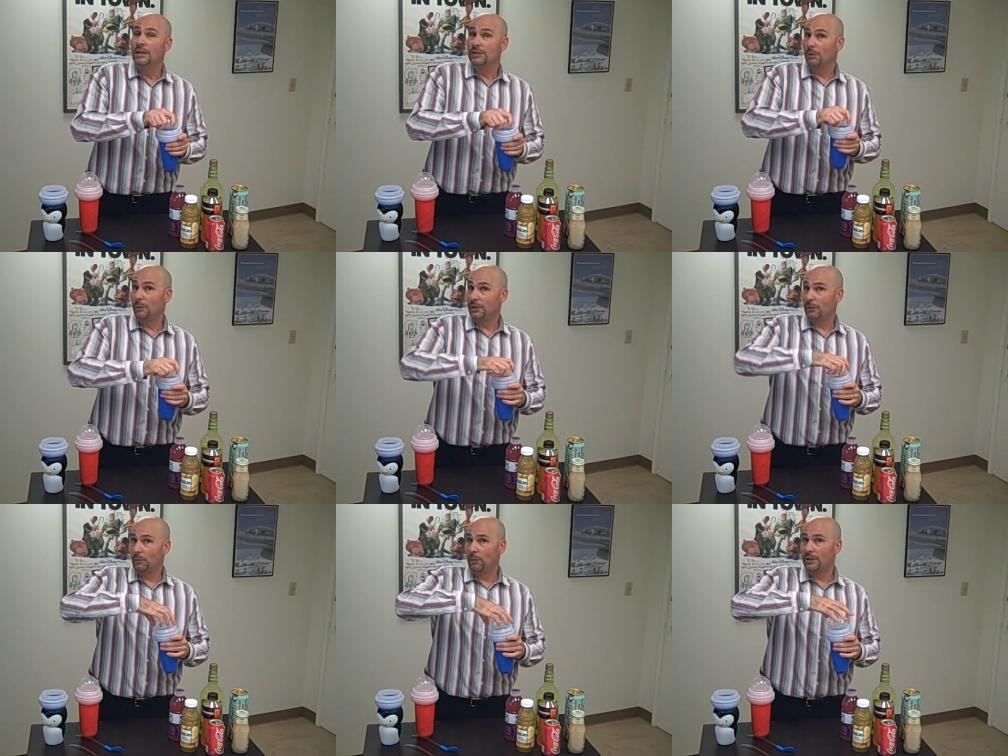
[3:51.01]
So
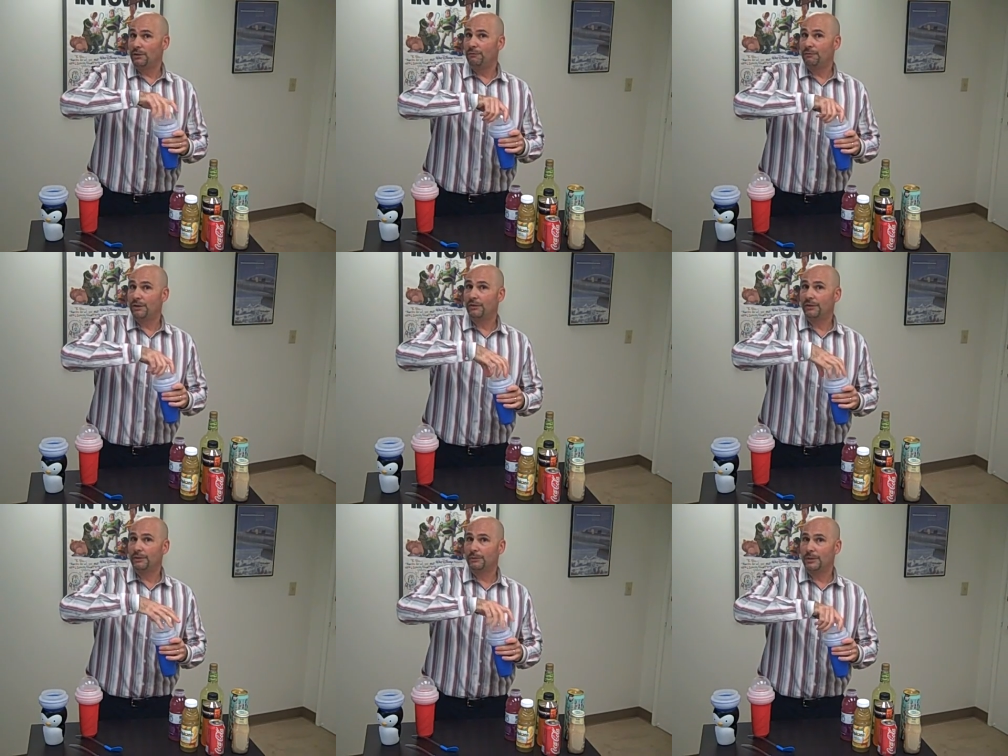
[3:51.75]
when
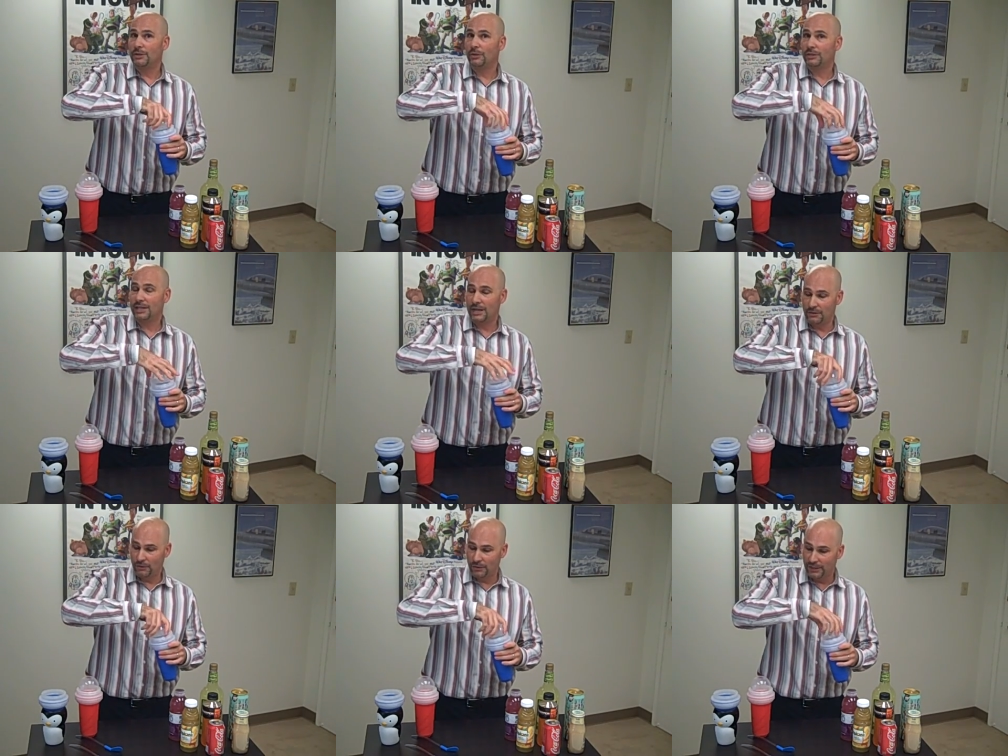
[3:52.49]
you look
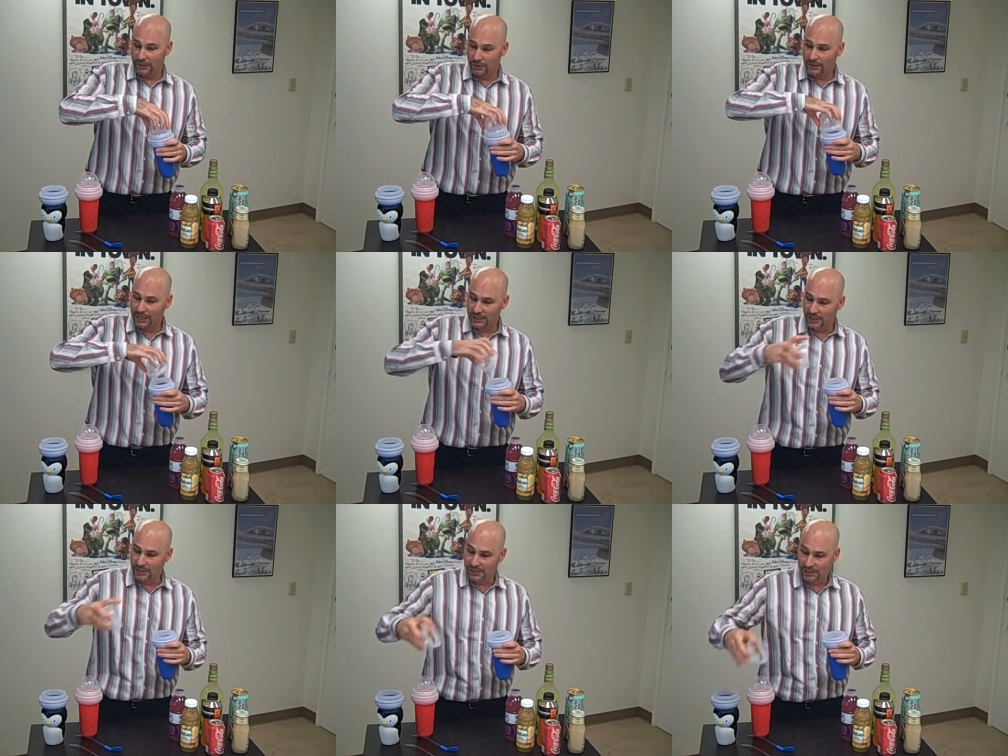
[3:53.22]
down, you
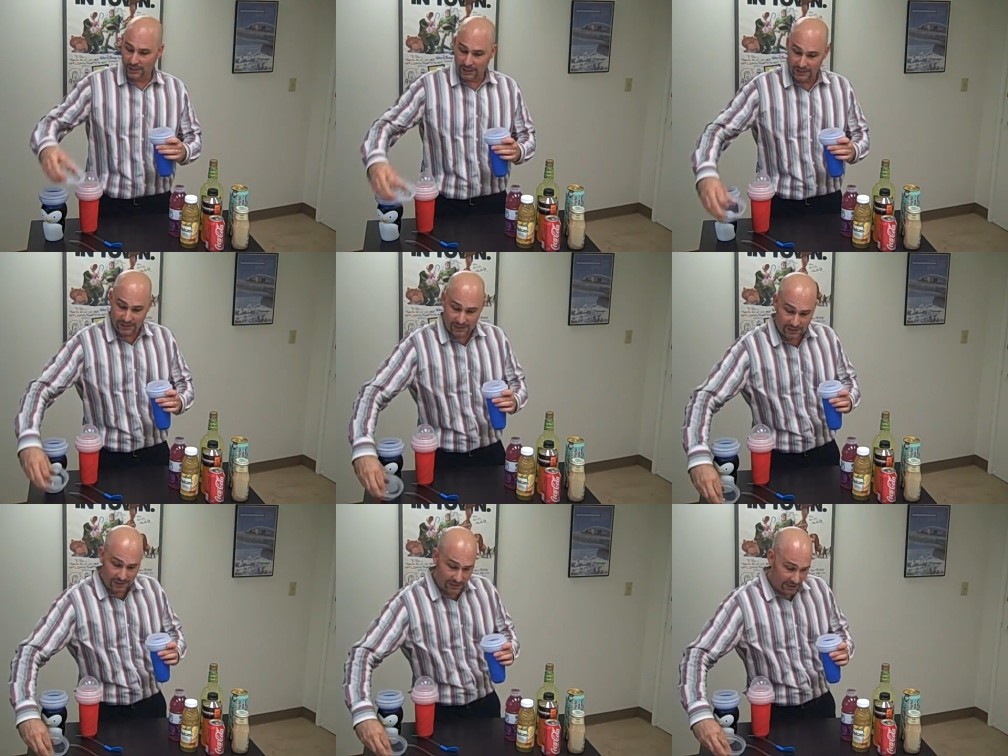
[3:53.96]
get for this
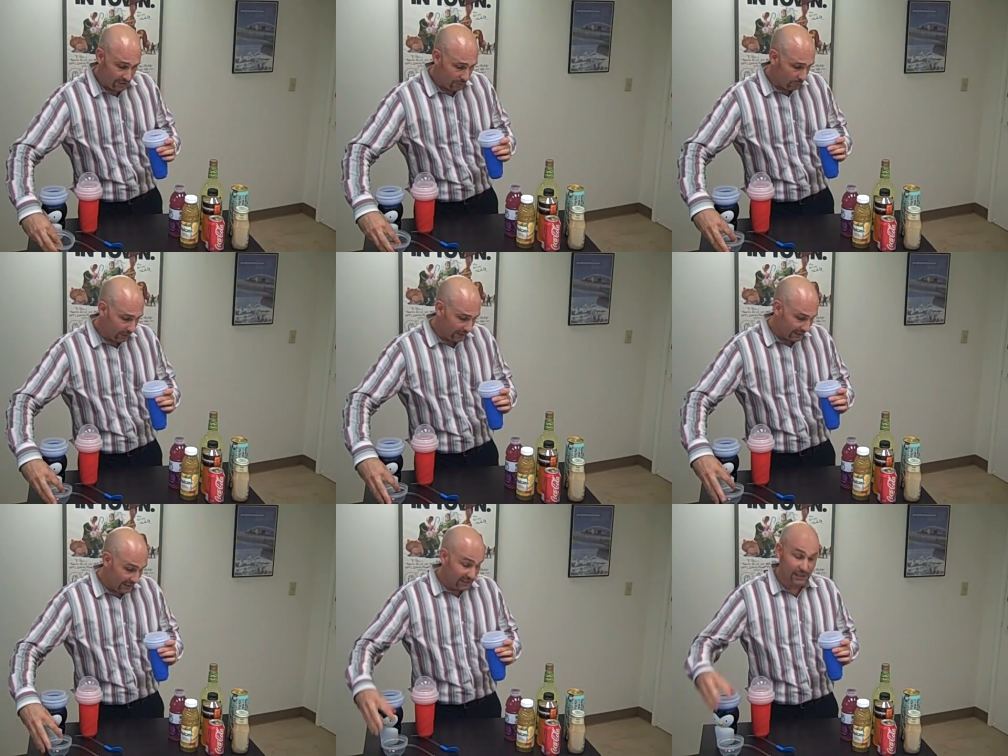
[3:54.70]
consistency you want.